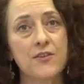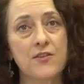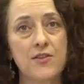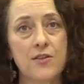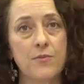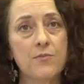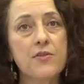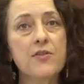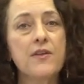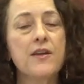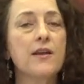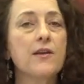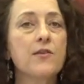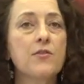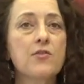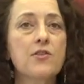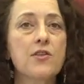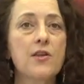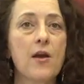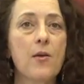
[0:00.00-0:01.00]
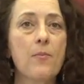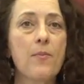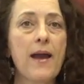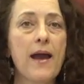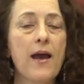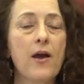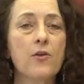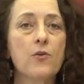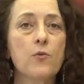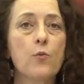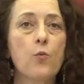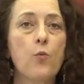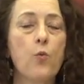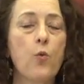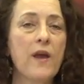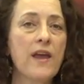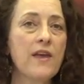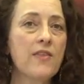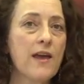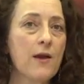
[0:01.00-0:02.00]
some things about
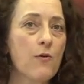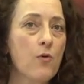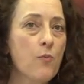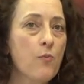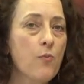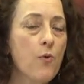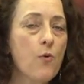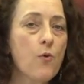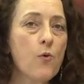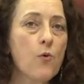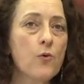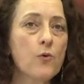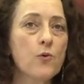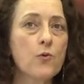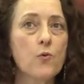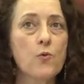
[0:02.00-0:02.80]
where they were born